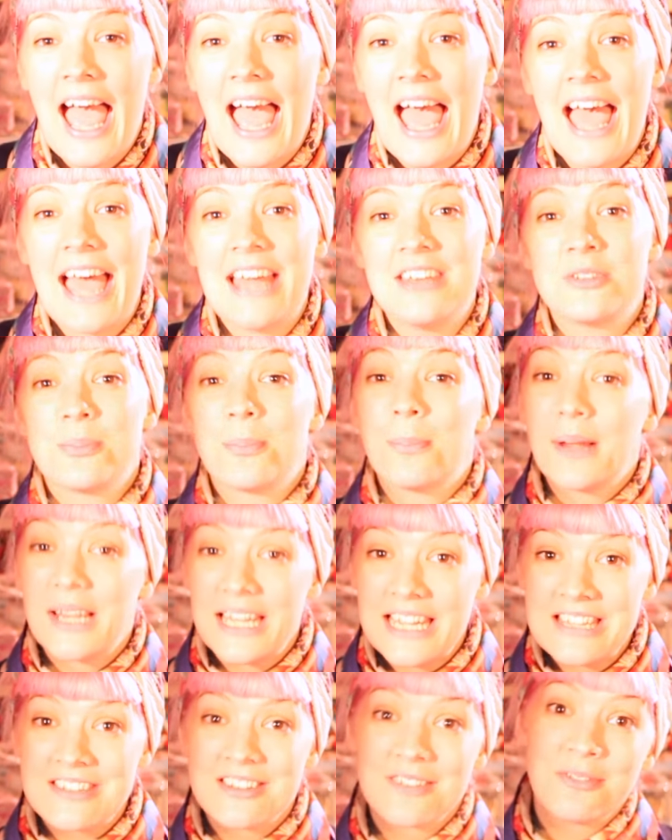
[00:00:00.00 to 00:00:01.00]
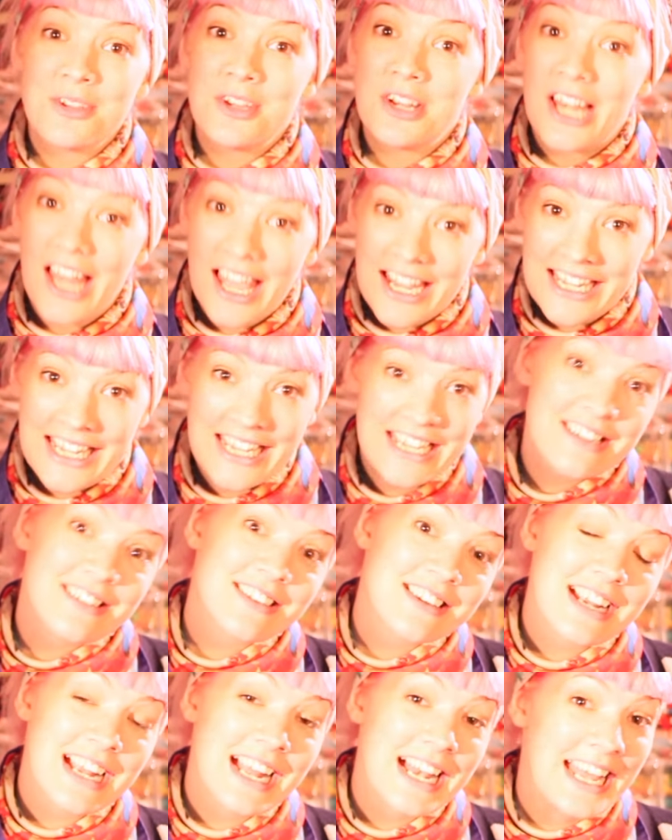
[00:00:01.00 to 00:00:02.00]
and please, if you like
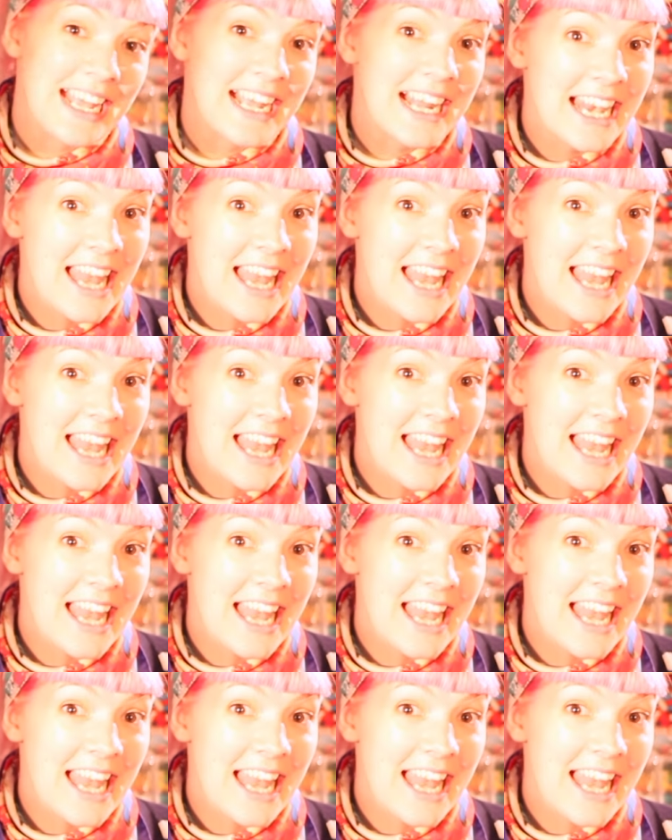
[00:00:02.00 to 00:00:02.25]
it, click